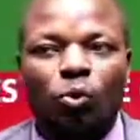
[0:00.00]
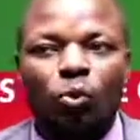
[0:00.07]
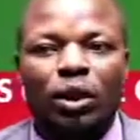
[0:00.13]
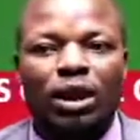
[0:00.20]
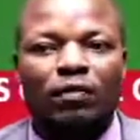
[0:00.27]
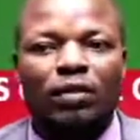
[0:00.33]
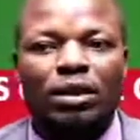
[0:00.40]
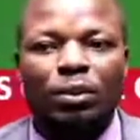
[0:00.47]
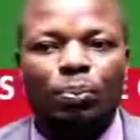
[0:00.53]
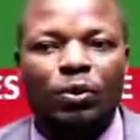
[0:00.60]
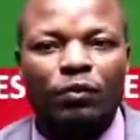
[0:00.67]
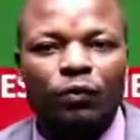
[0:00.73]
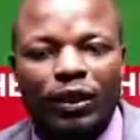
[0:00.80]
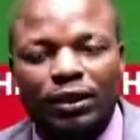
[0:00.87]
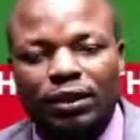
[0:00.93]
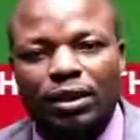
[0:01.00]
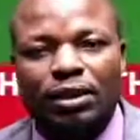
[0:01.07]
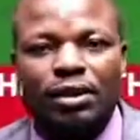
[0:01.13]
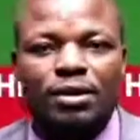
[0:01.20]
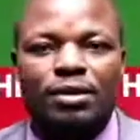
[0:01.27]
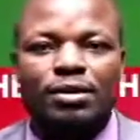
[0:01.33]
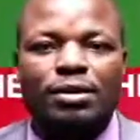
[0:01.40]
whenever the prefect
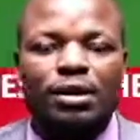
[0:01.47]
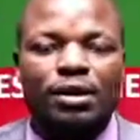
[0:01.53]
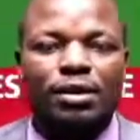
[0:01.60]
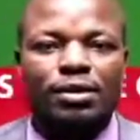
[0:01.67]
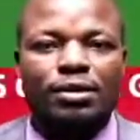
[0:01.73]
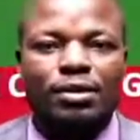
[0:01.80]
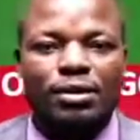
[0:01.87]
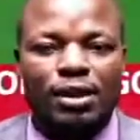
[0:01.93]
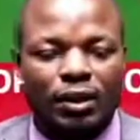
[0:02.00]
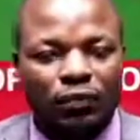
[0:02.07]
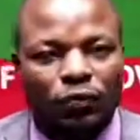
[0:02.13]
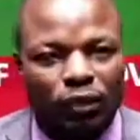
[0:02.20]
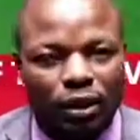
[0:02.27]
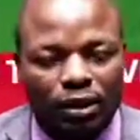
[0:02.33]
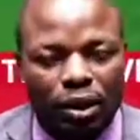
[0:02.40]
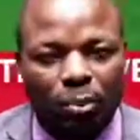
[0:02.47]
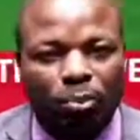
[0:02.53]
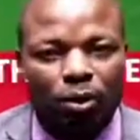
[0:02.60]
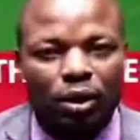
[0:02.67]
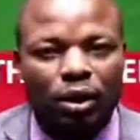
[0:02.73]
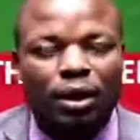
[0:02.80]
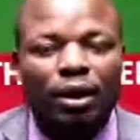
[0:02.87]
is sick, for
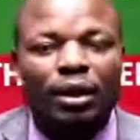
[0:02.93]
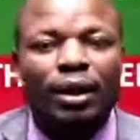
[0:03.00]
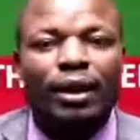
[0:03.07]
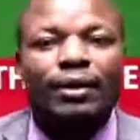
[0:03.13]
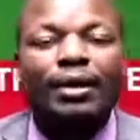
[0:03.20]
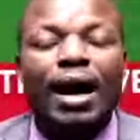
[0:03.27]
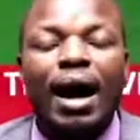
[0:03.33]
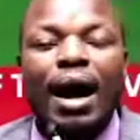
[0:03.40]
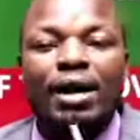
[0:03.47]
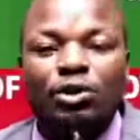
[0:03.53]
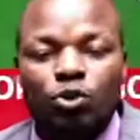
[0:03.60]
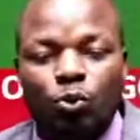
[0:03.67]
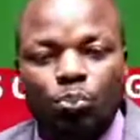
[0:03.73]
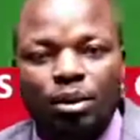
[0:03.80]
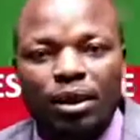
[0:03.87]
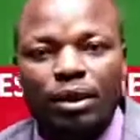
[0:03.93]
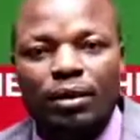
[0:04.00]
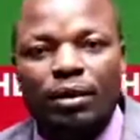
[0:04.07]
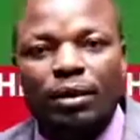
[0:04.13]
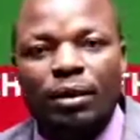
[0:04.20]
example, there has to be